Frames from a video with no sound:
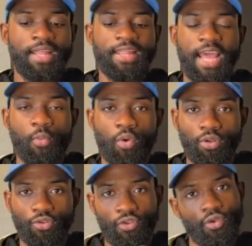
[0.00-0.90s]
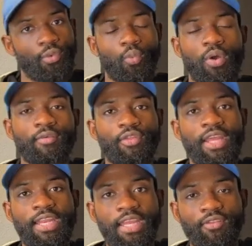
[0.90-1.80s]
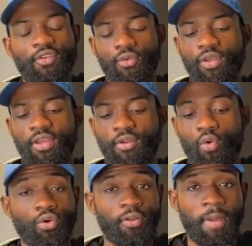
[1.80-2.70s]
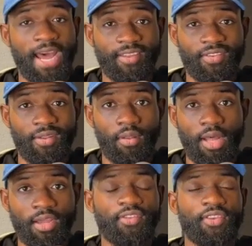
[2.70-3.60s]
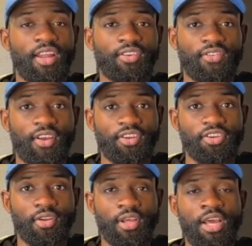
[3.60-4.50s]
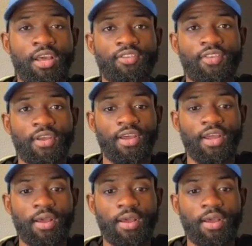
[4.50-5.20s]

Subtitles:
they will do whatever they need to in order to pass legacy legislation to